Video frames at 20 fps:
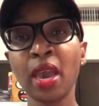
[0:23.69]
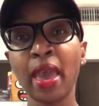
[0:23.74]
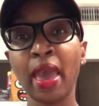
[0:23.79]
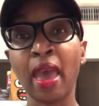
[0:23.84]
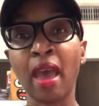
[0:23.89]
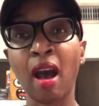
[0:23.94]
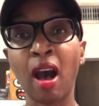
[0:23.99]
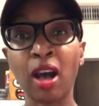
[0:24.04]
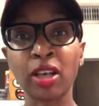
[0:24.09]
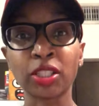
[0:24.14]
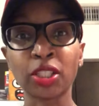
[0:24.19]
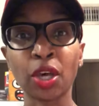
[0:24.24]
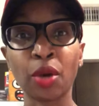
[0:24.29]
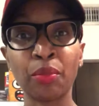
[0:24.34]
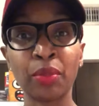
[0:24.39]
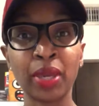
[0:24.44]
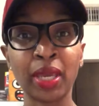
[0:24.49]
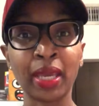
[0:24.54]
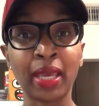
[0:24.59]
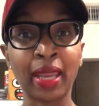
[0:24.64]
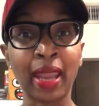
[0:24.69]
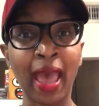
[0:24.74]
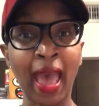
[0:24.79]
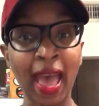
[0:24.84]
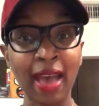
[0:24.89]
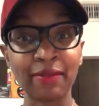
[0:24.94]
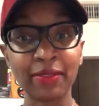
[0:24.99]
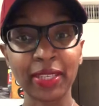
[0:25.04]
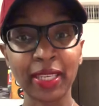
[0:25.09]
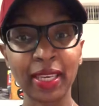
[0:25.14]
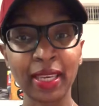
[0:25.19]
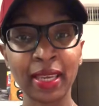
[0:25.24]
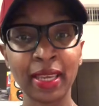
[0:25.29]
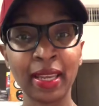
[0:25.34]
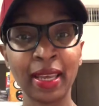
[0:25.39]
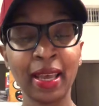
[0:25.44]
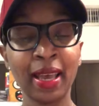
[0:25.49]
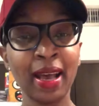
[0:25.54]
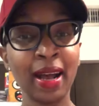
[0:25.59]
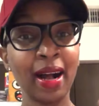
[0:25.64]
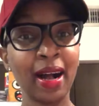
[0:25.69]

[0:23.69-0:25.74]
and also being an advocate,